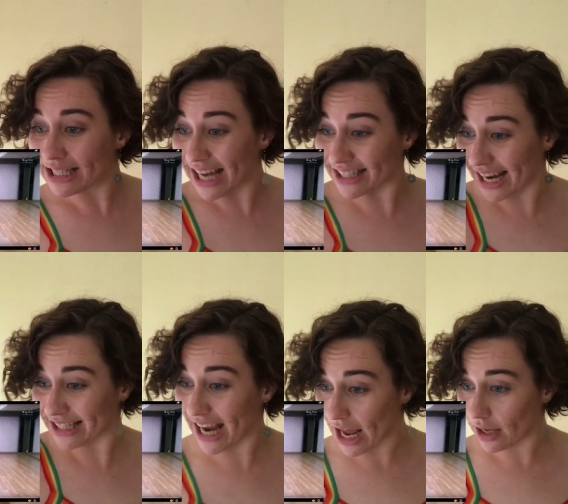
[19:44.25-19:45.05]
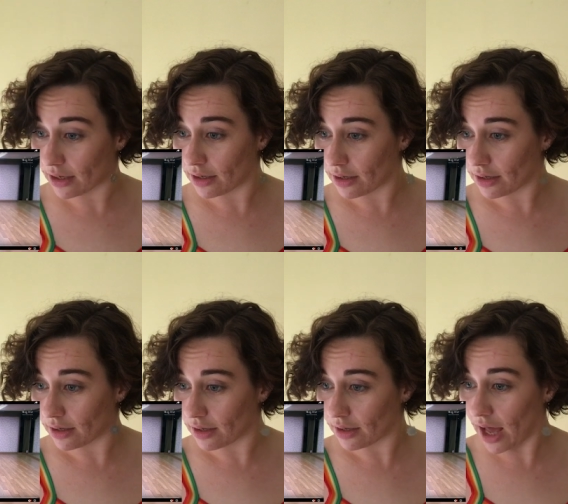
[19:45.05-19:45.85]
Ta ta ta!
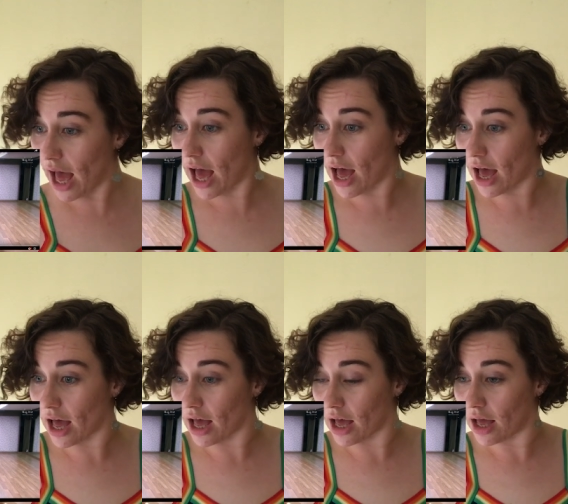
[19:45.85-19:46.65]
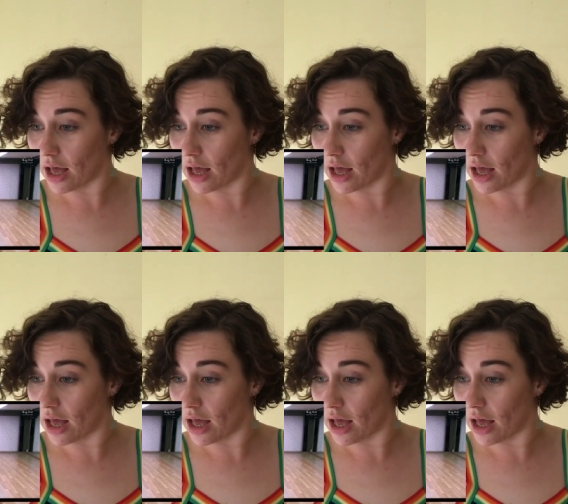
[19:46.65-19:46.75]
Ha!